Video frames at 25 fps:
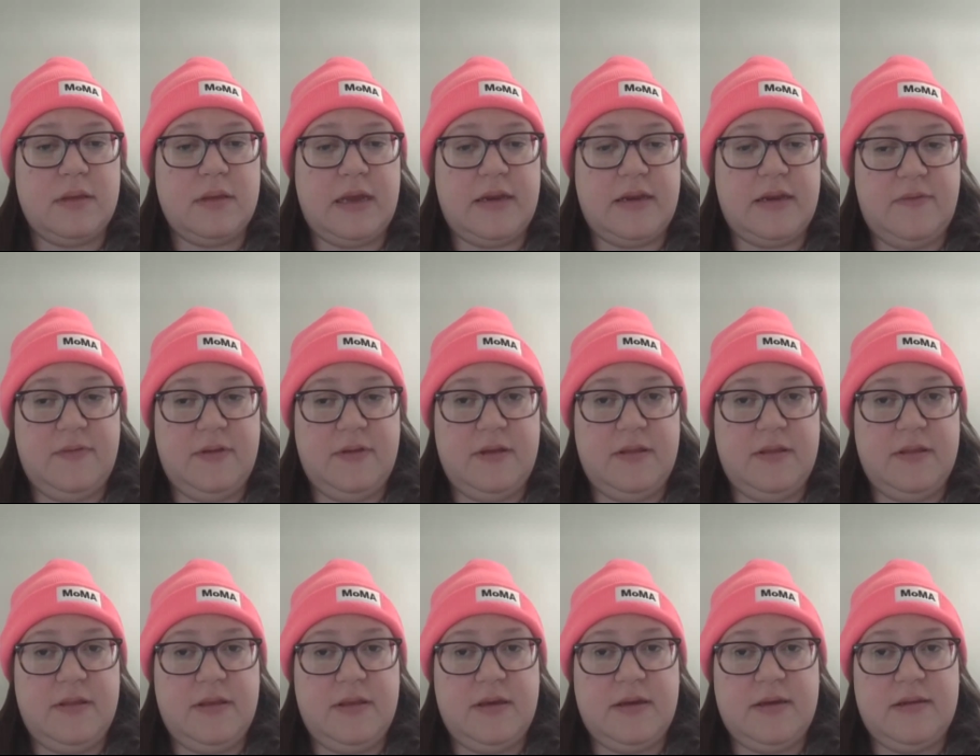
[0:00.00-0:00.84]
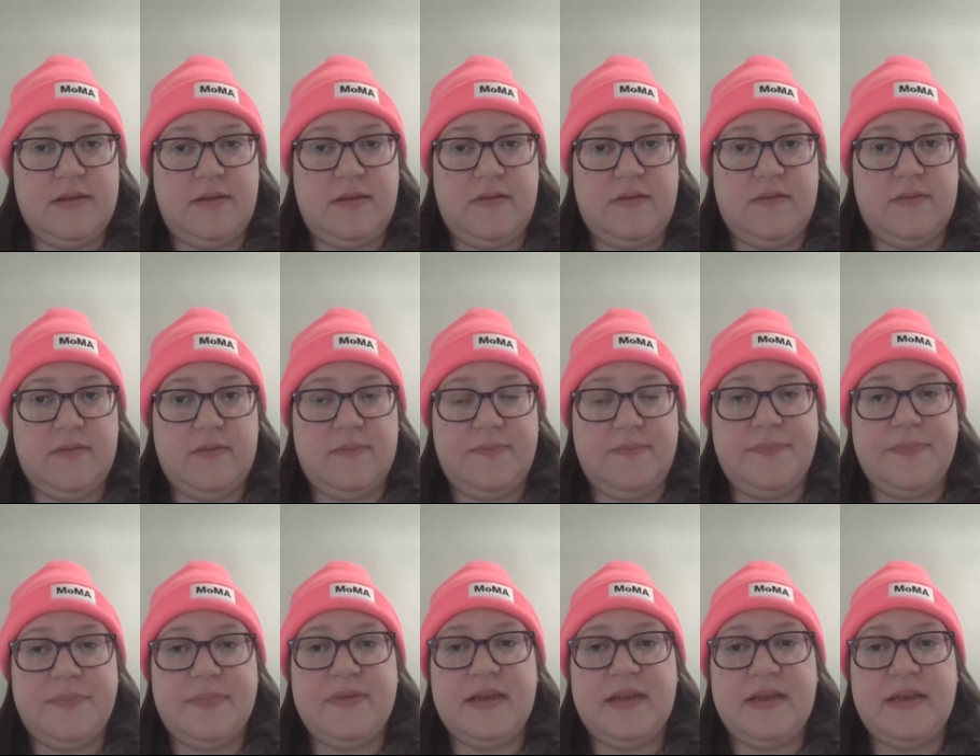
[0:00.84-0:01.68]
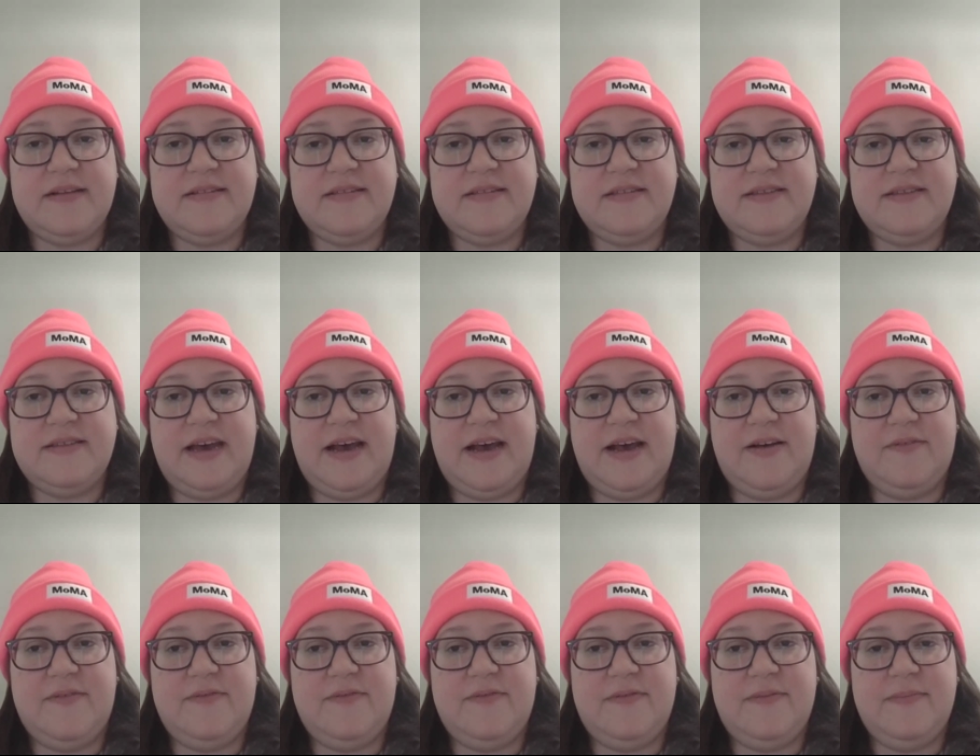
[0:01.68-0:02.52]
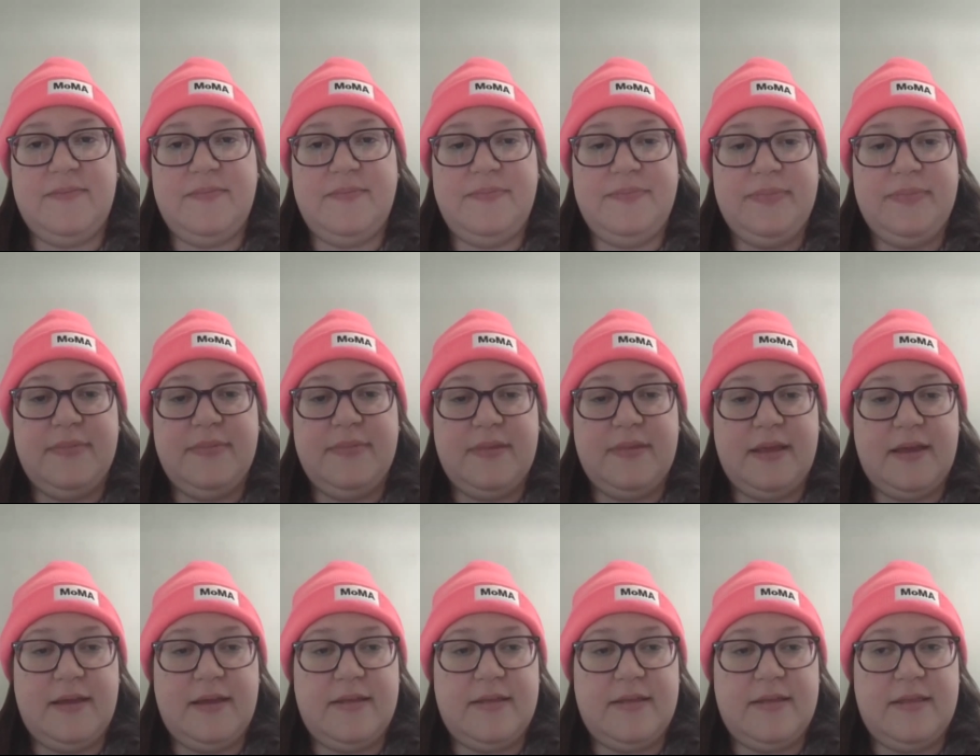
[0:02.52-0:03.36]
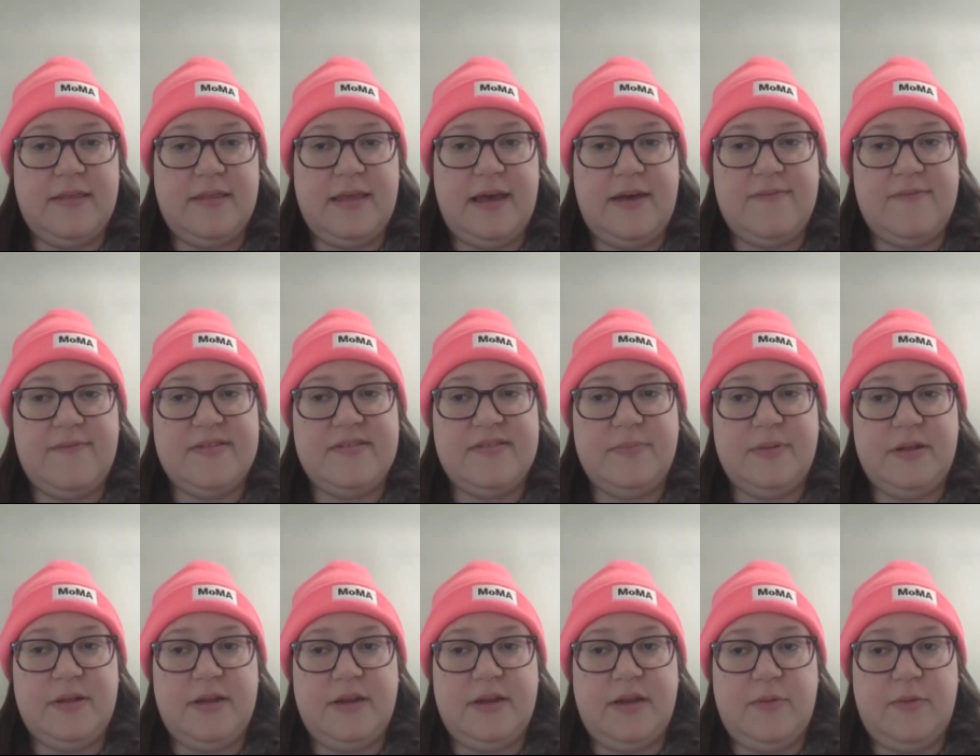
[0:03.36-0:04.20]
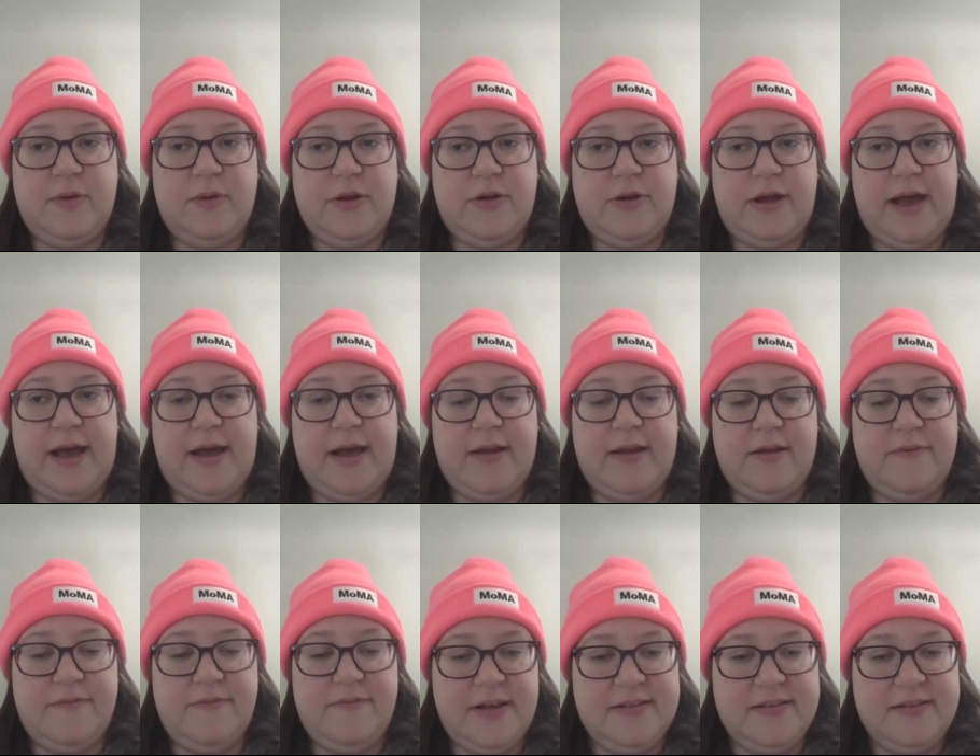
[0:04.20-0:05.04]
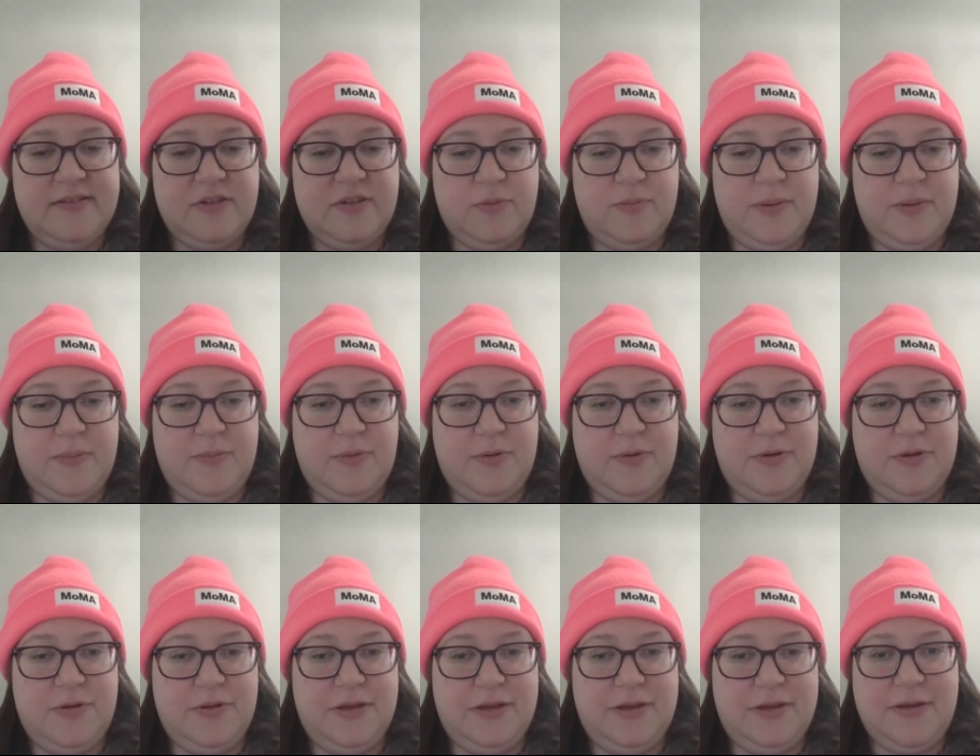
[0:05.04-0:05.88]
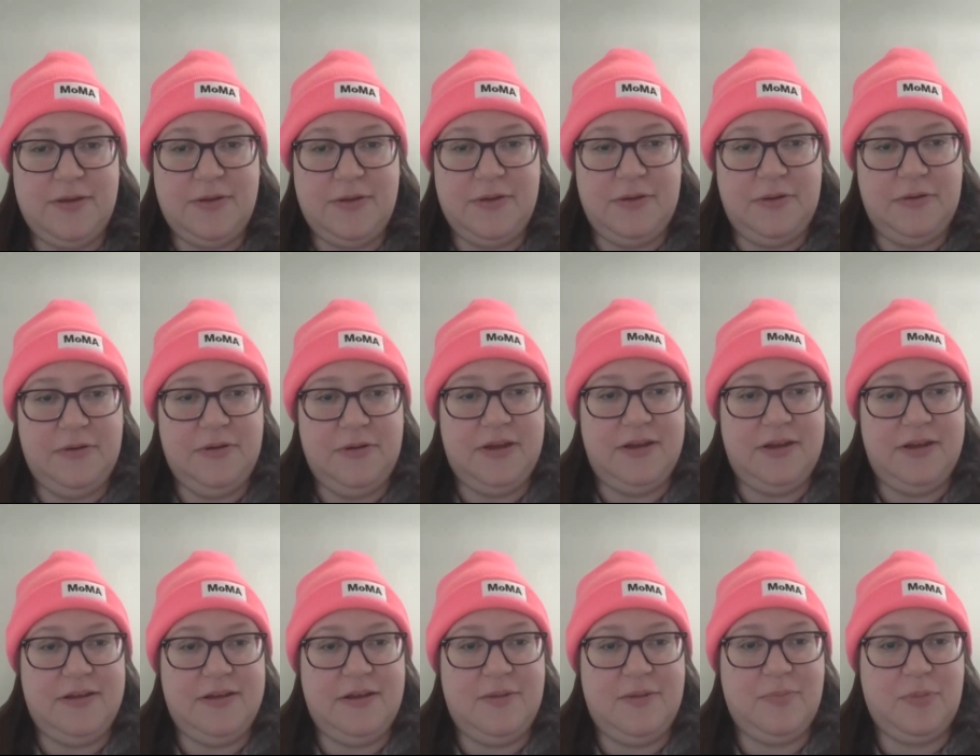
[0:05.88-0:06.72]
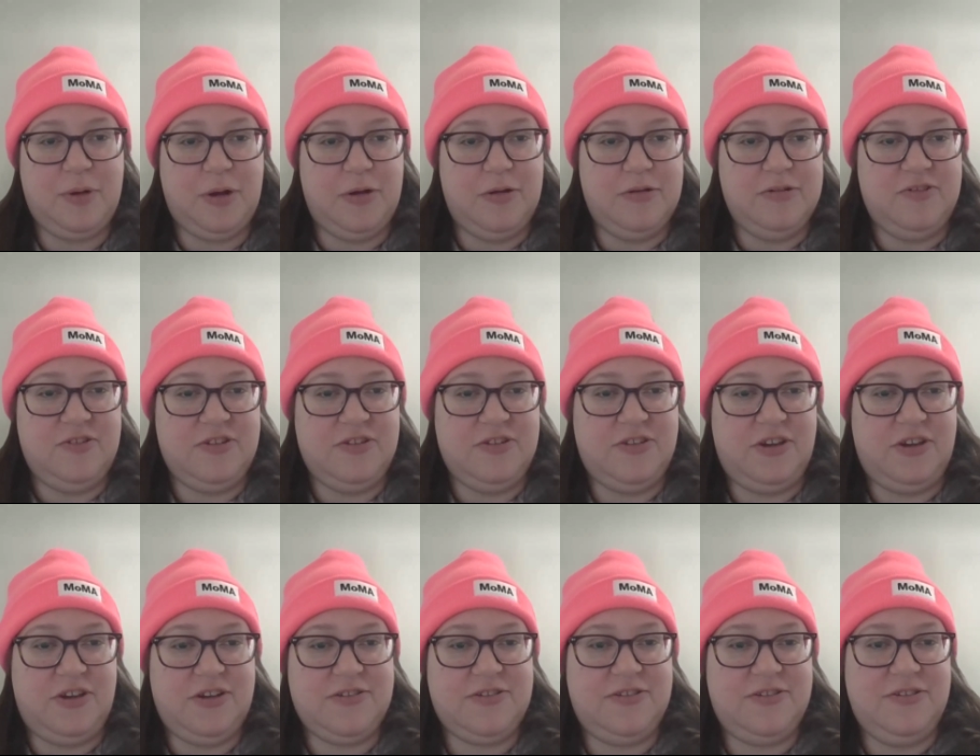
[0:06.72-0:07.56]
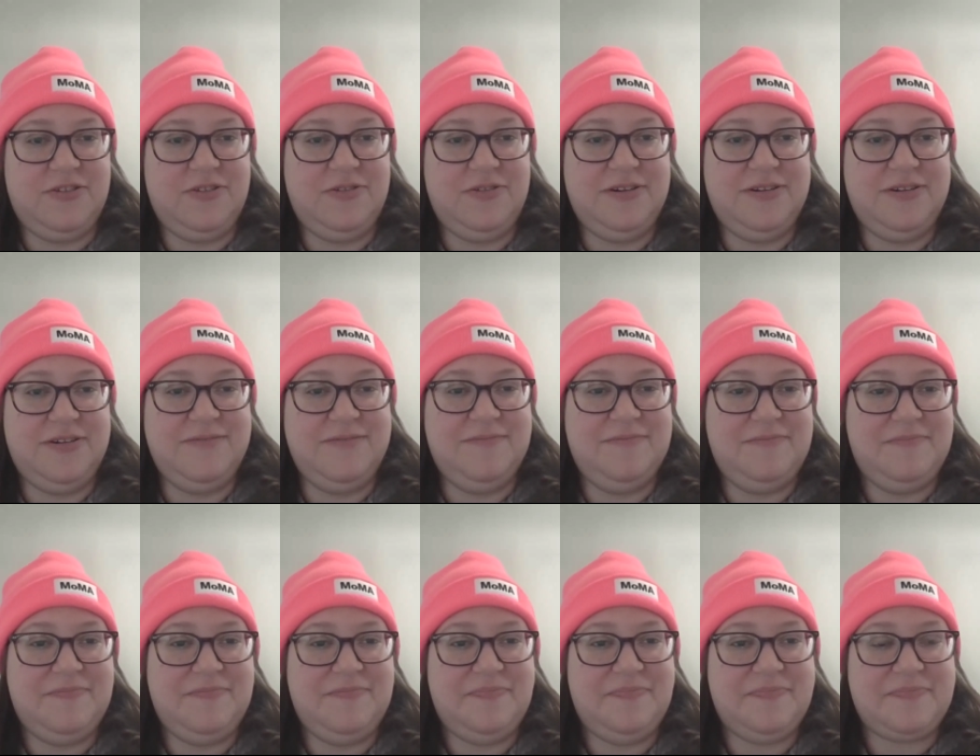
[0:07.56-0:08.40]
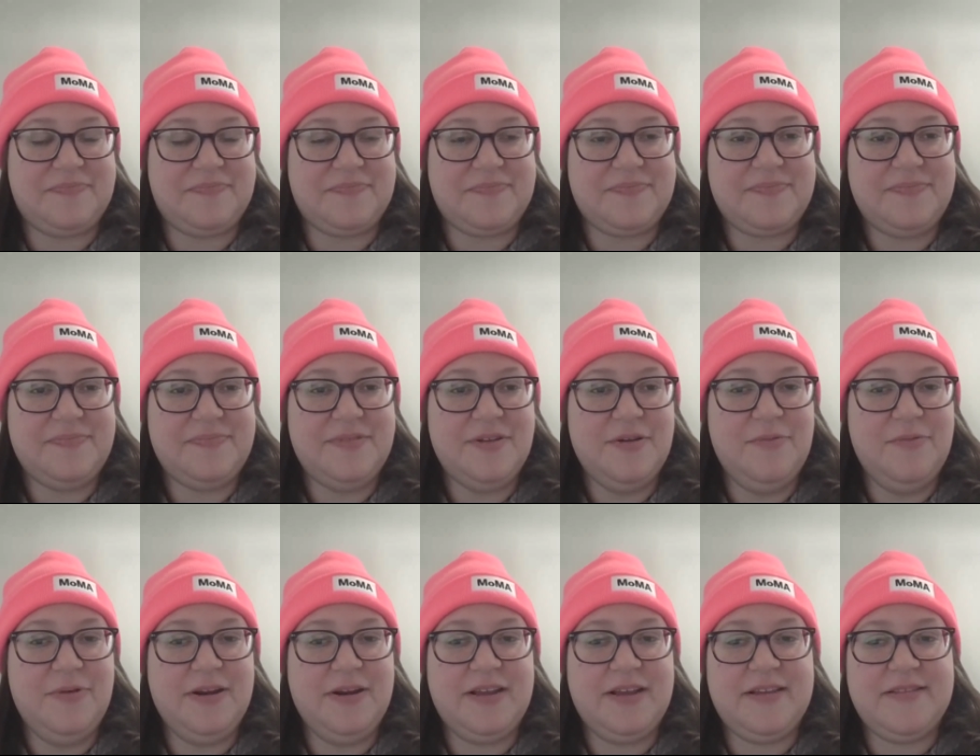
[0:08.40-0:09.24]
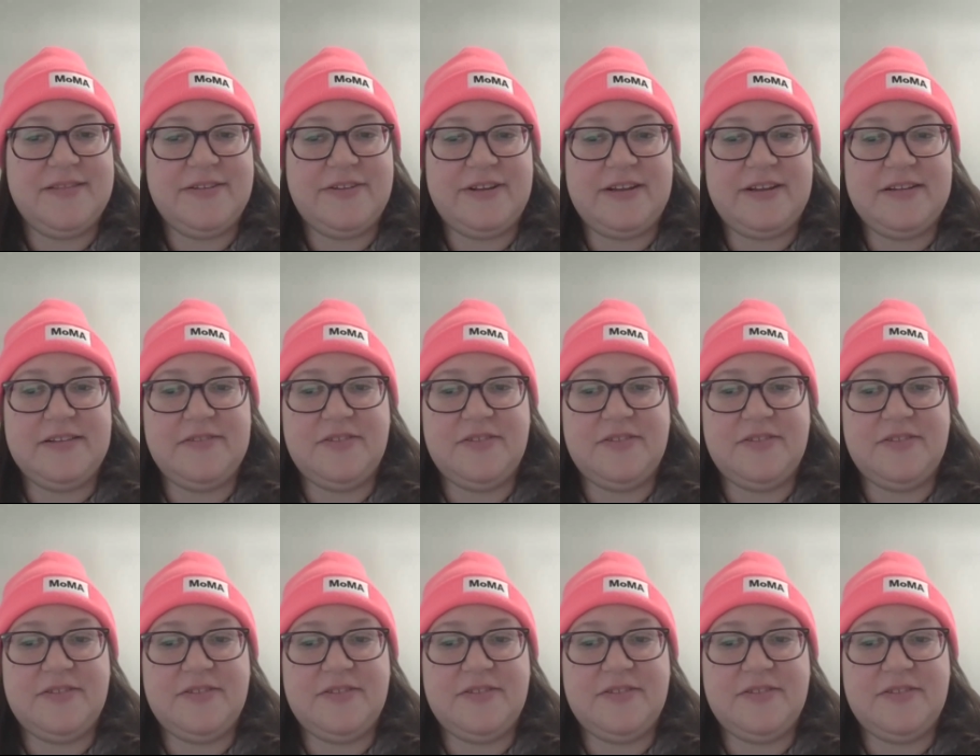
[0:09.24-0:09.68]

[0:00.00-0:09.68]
Yeah, I definitely think it's nice to have like that visibility when you're at events so people know like who to approach and talk to and where to get their